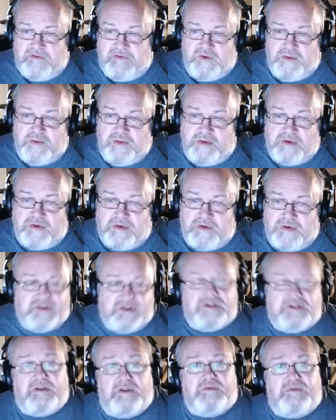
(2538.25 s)
viewports
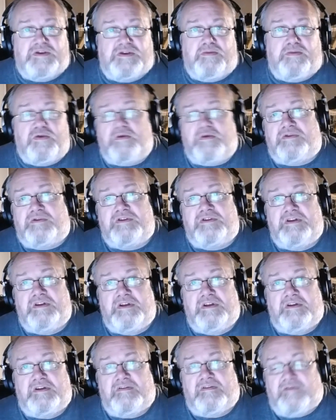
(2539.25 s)
just don't support
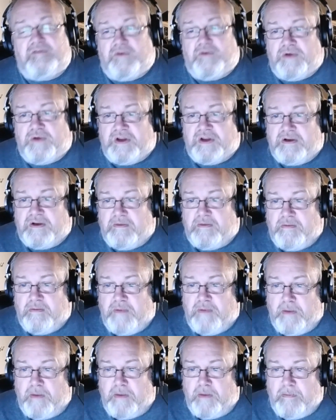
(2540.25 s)
viewing
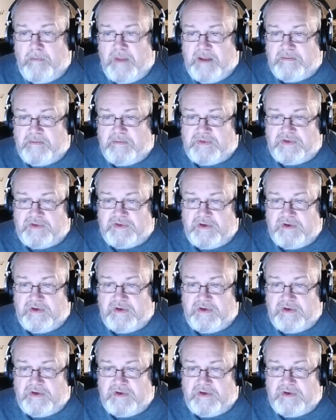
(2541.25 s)
bump maps